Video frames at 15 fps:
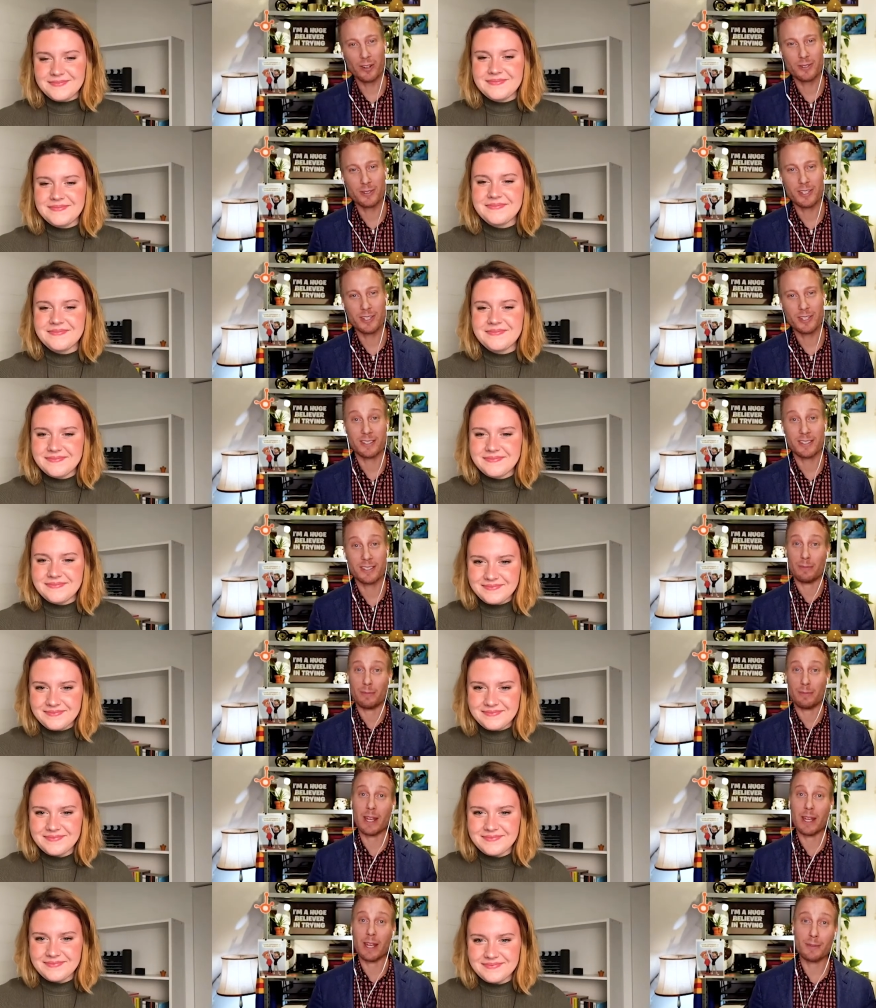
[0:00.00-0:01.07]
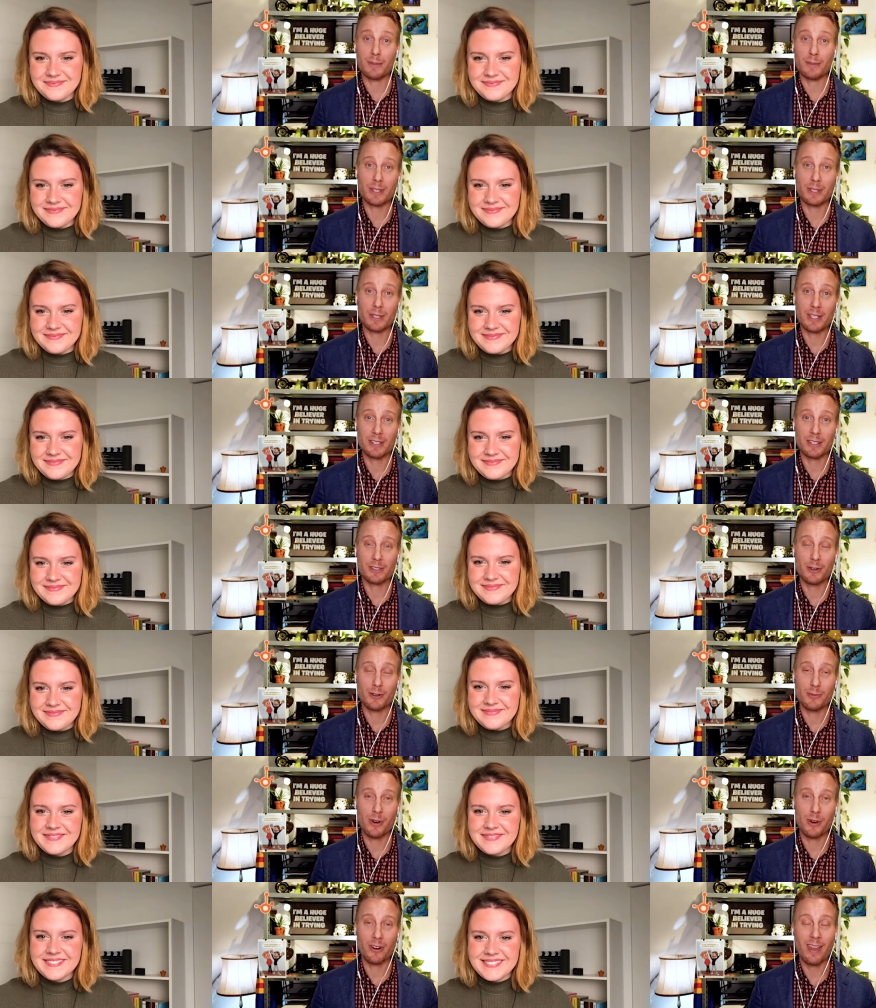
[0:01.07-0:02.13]
Speaker 1: oh six, and my name is Mattias
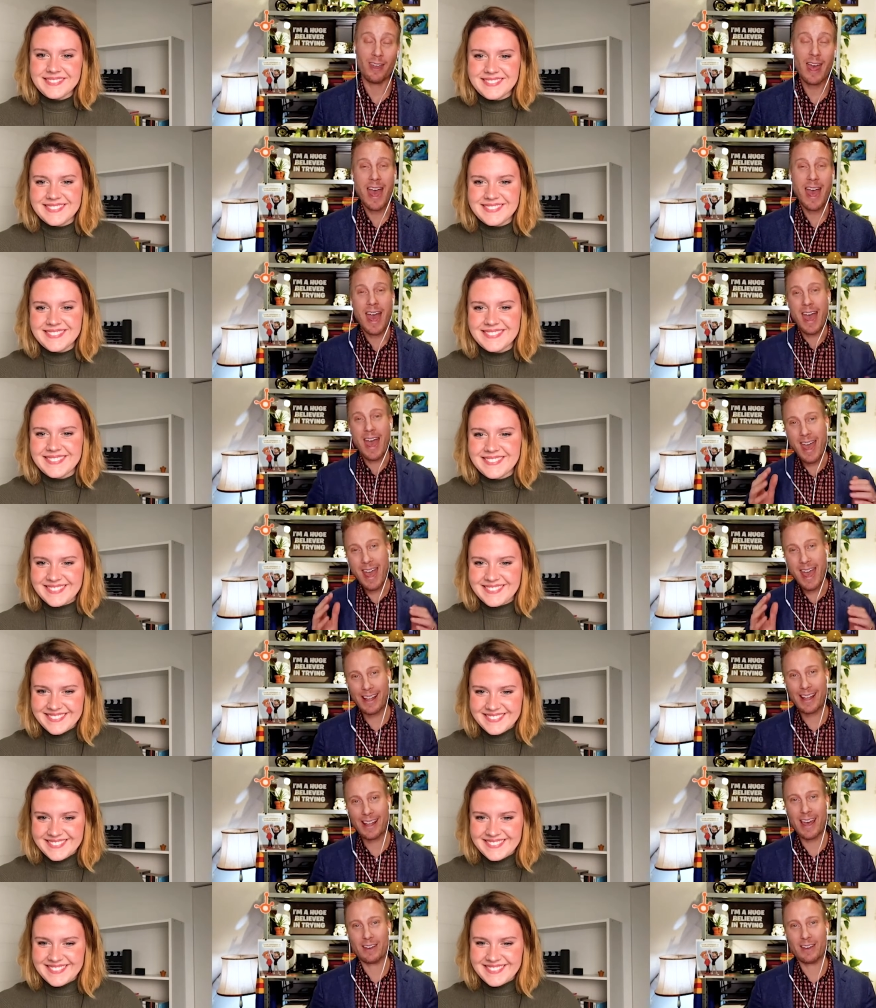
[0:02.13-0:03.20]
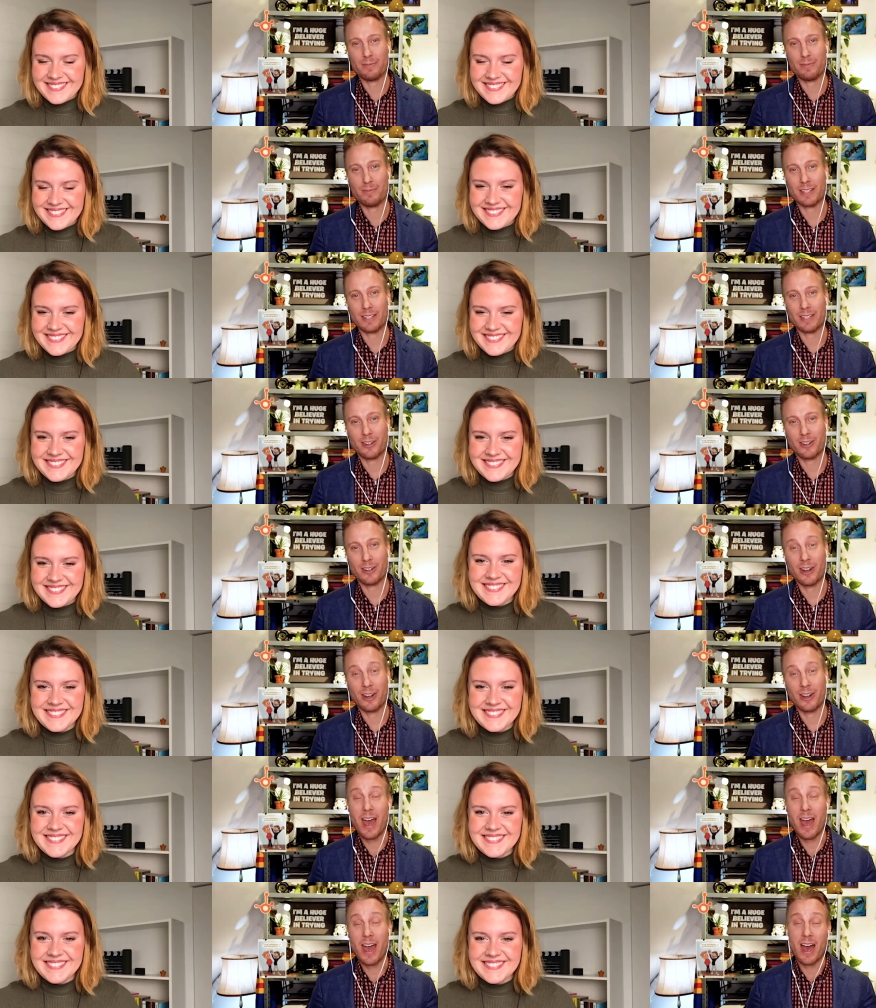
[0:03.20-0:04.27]
Grönborg, aka Matt
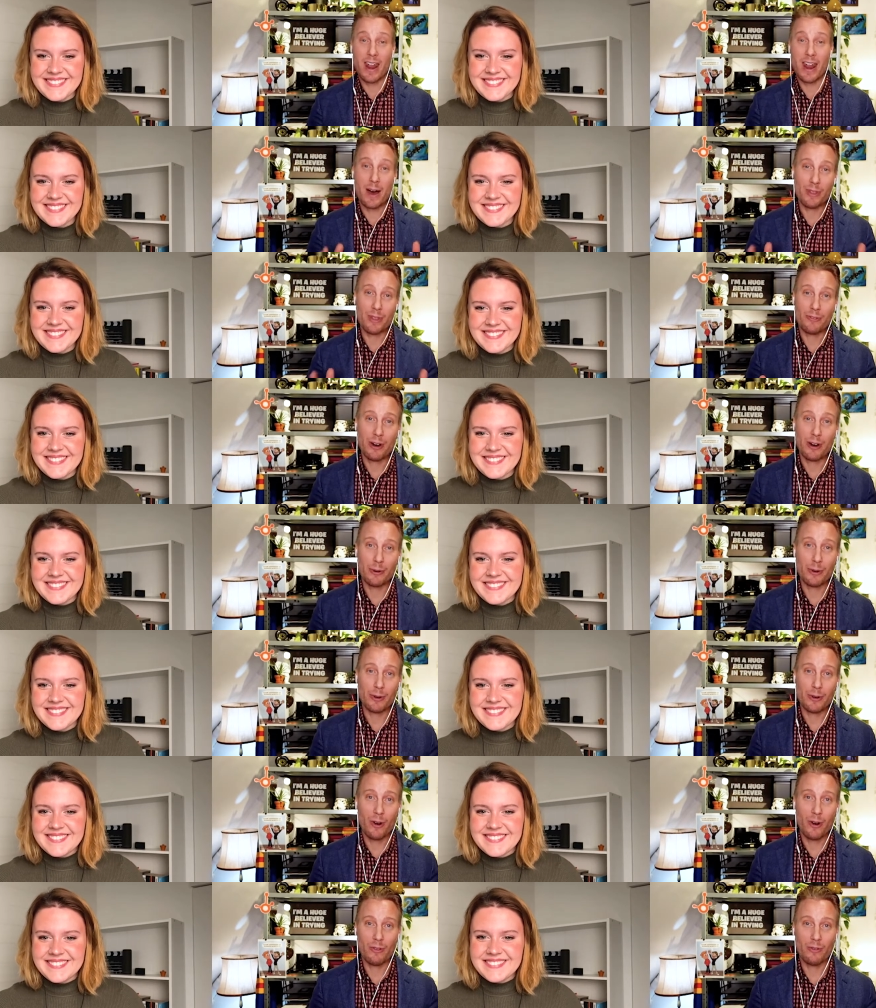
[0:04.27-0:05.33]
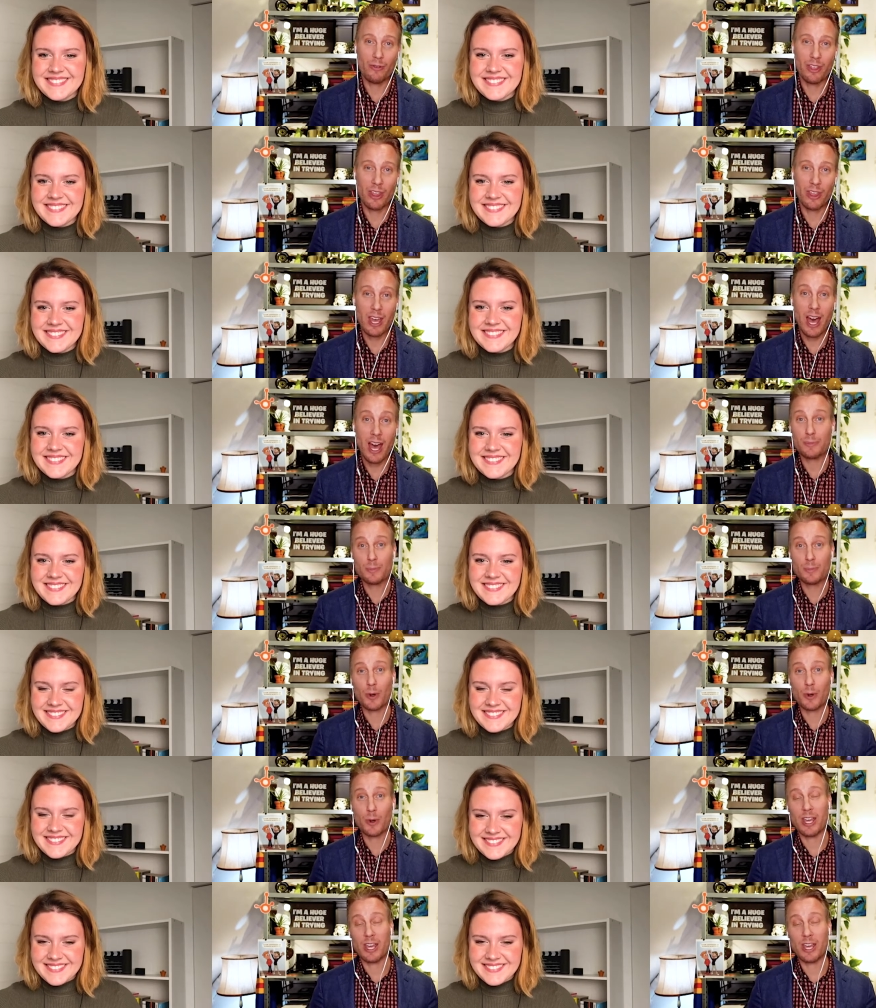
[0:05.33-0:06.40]
Grön, and I'm the founder of the
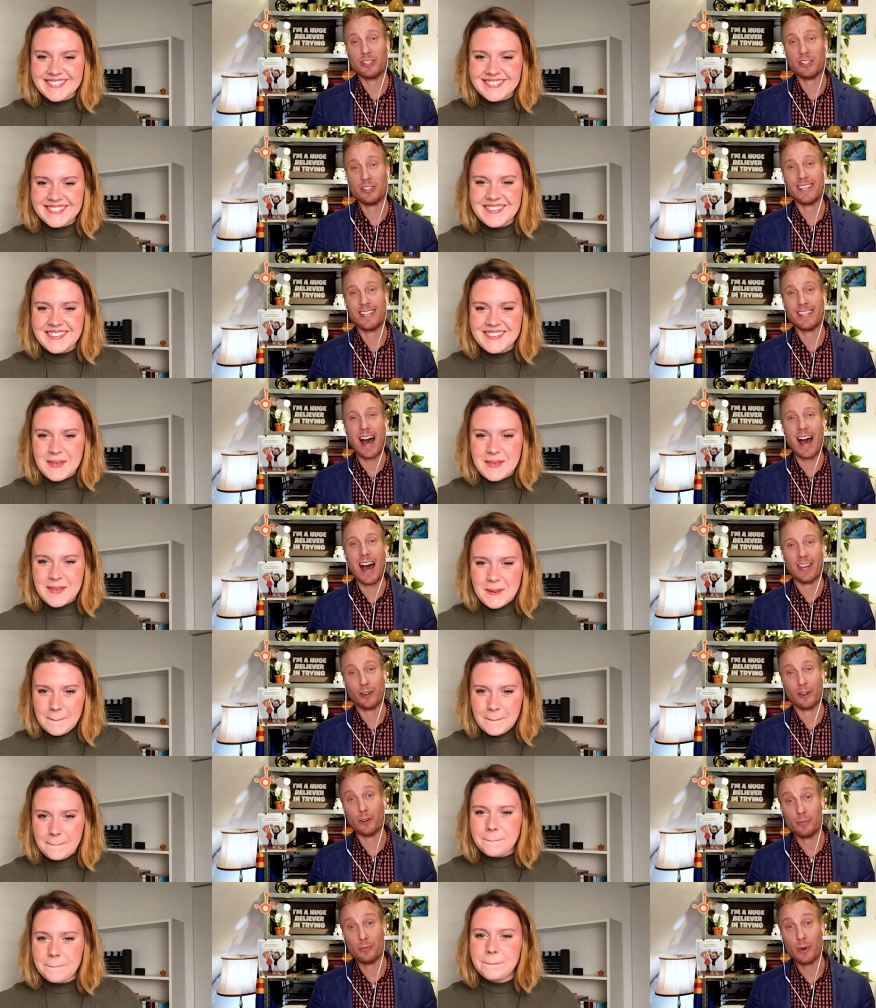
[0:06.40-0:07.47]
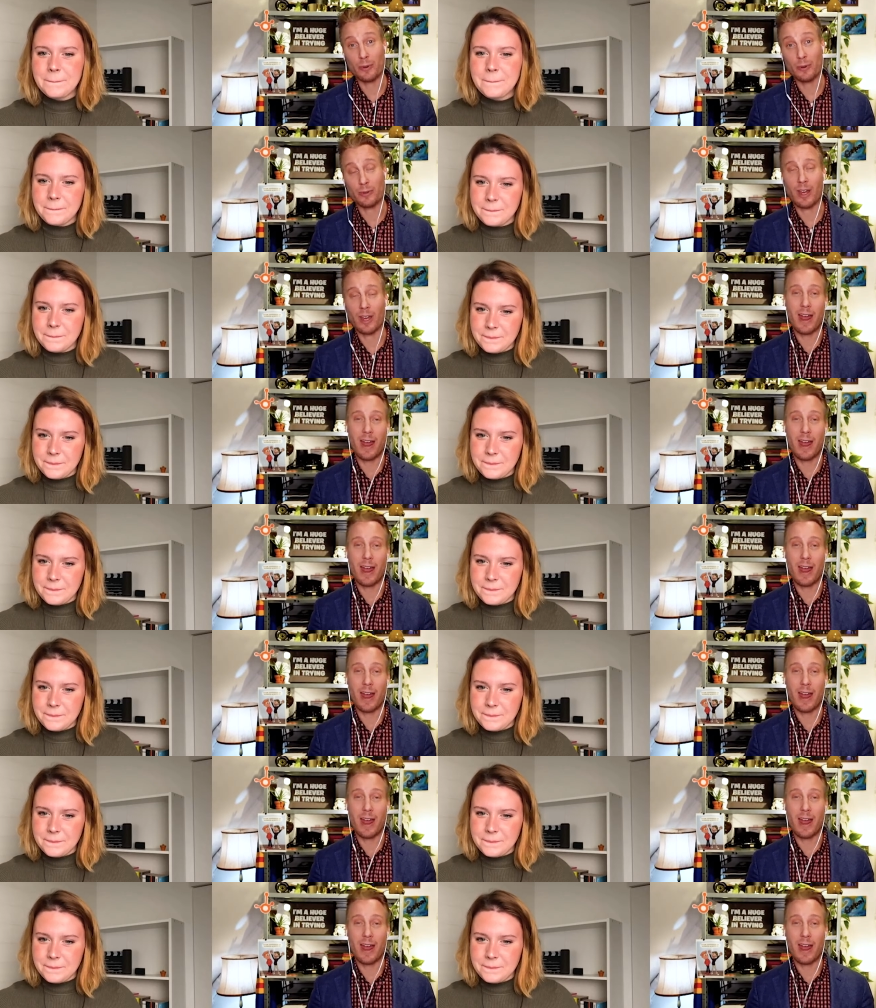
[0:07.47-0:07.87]
HubSpot agency iGoMoon.